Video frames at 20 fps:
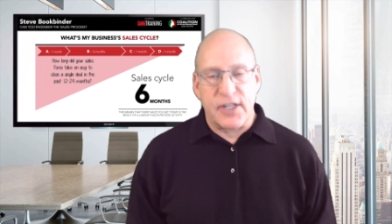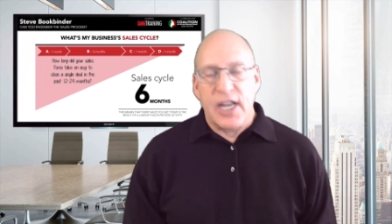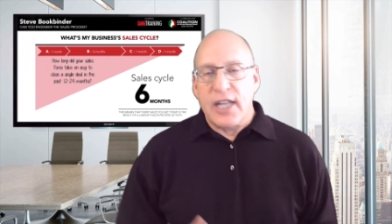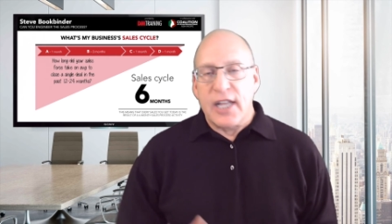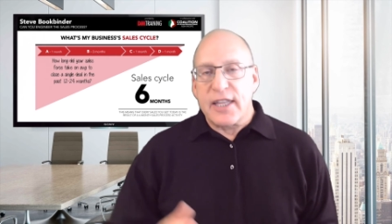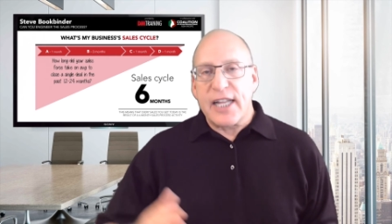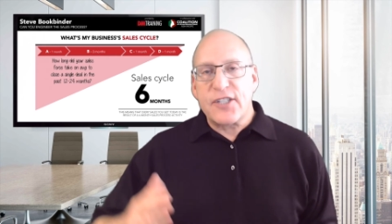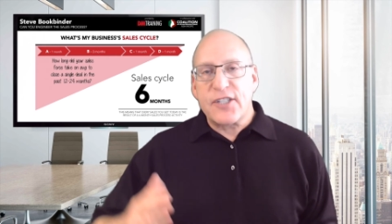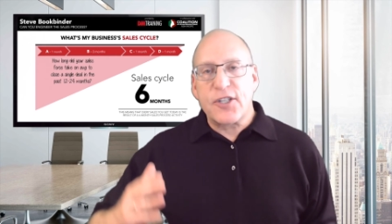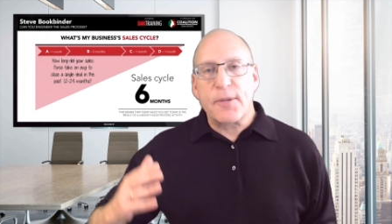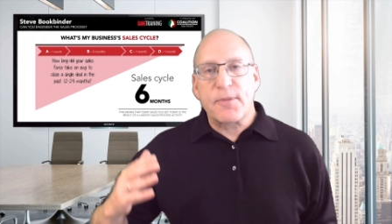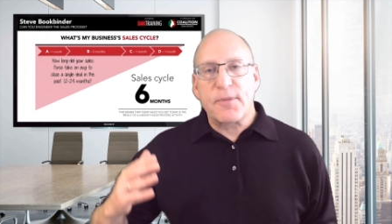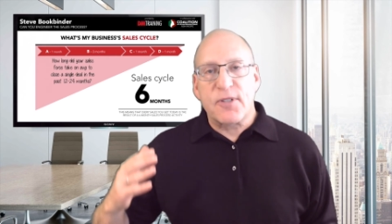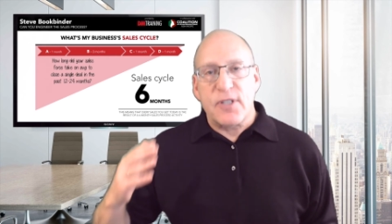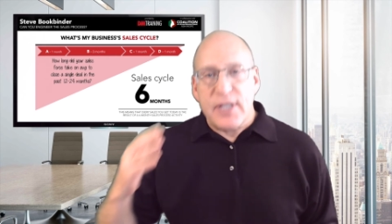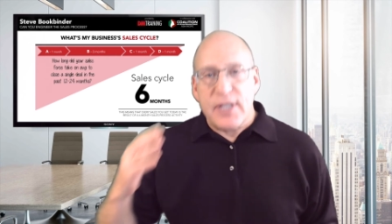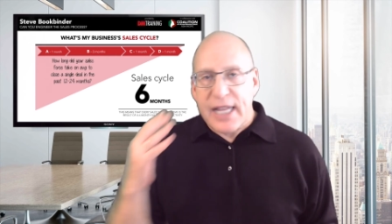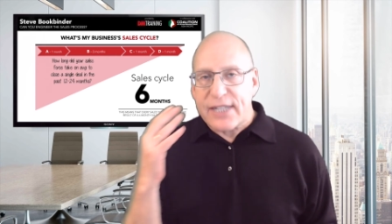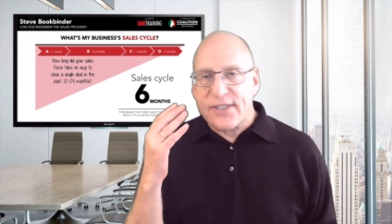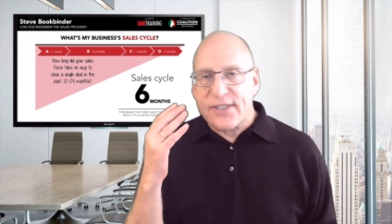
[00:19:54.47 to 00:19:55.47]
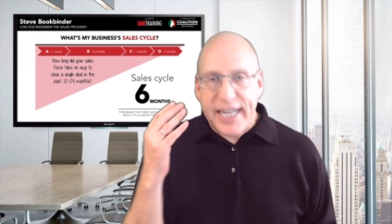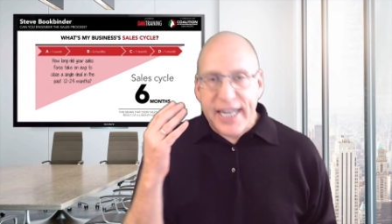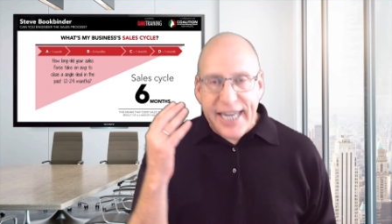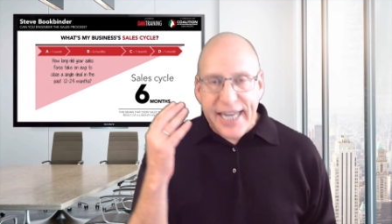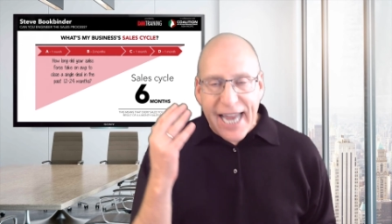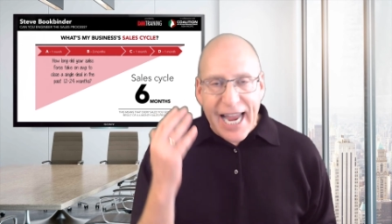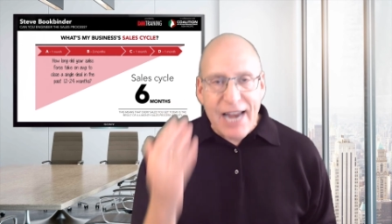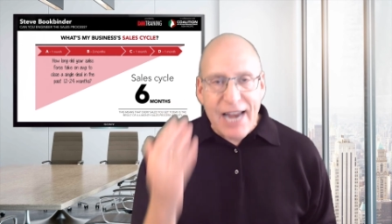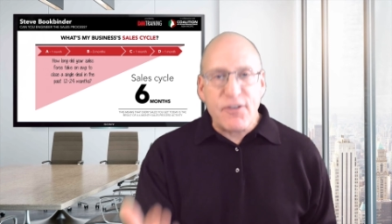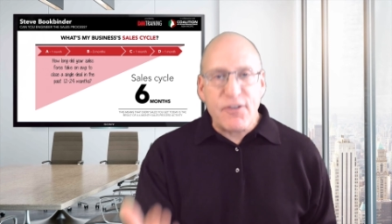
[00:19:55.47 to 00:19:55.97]
Let's take
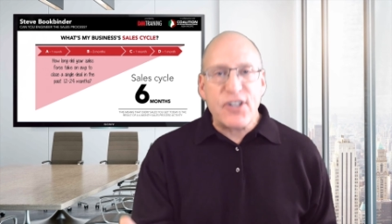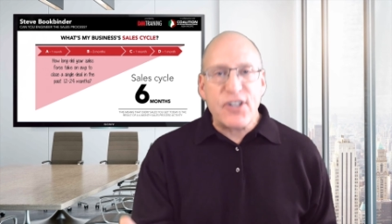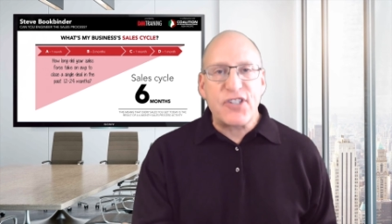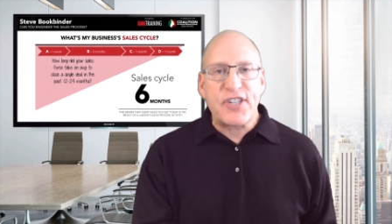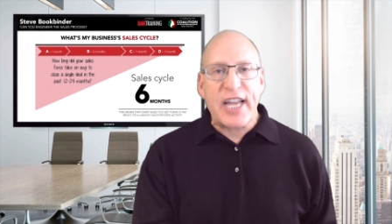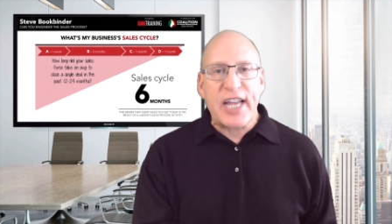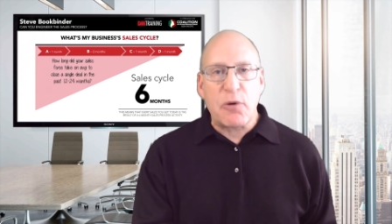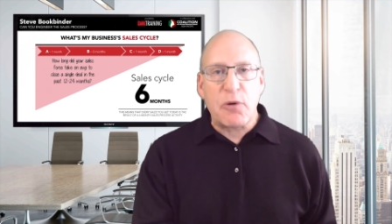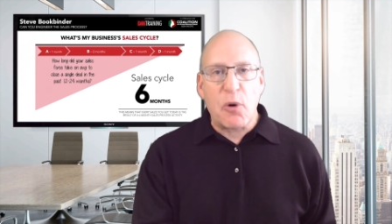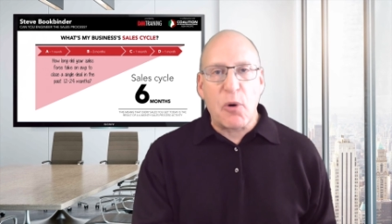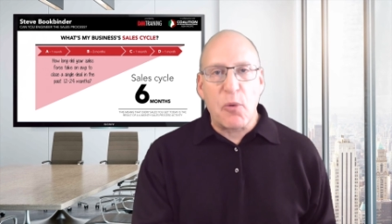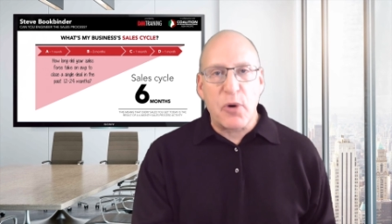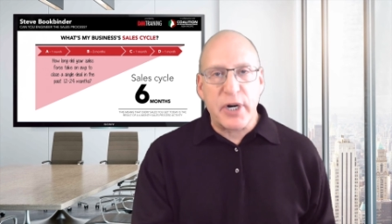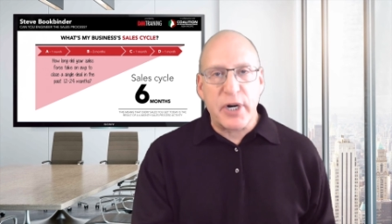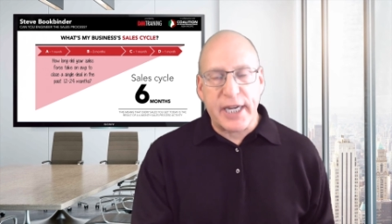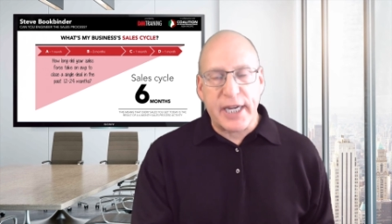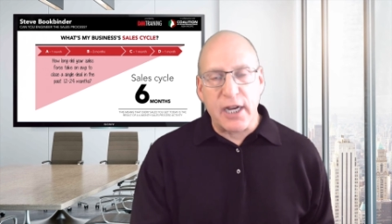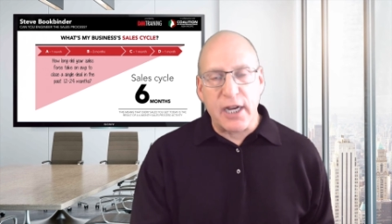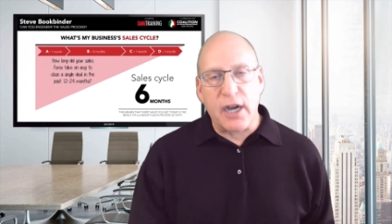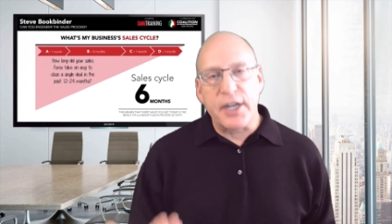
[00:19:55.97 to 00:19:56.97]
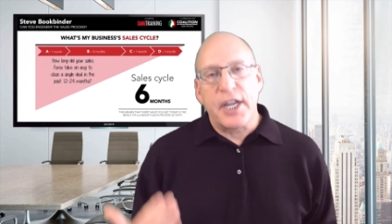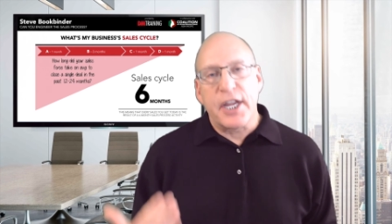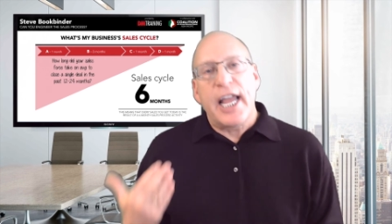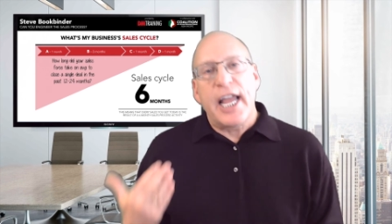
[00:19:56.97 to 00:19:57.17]
every sale we're working on